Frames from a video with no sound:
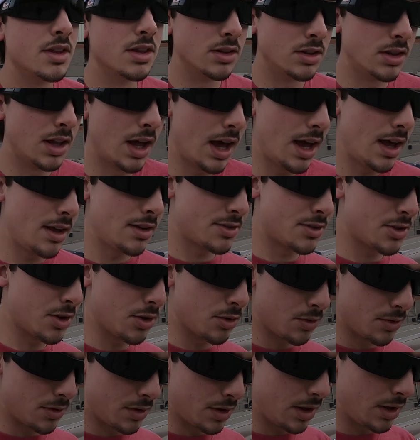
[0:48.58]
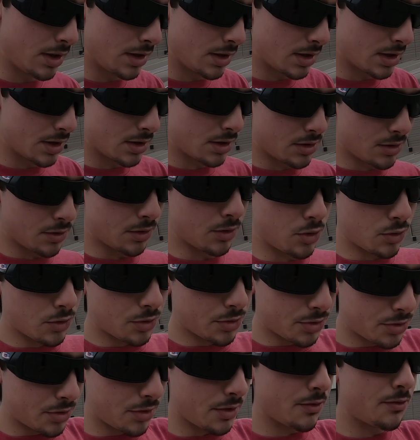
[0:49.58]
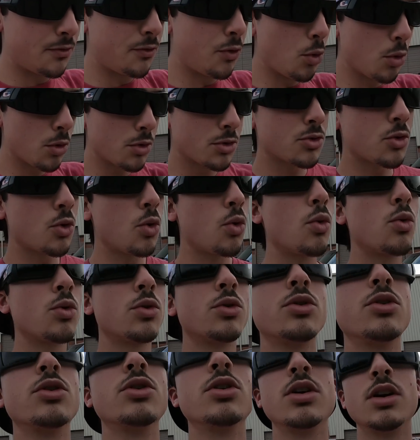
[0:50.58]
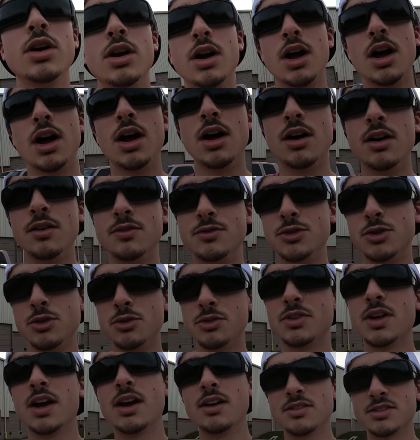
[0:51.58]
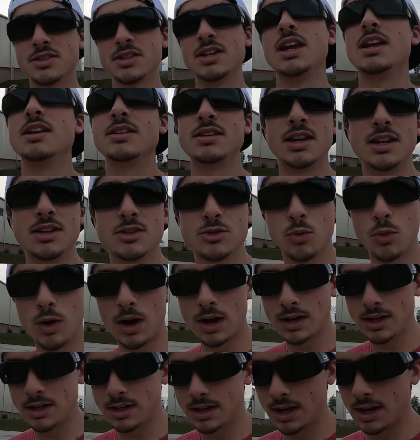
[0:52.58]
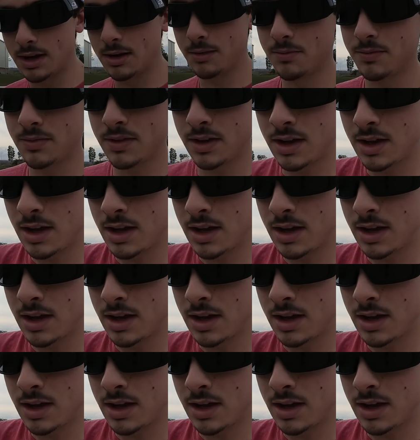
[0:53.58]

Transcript: the la so the, the the fourth quarter of two thousand eighteen is winding down,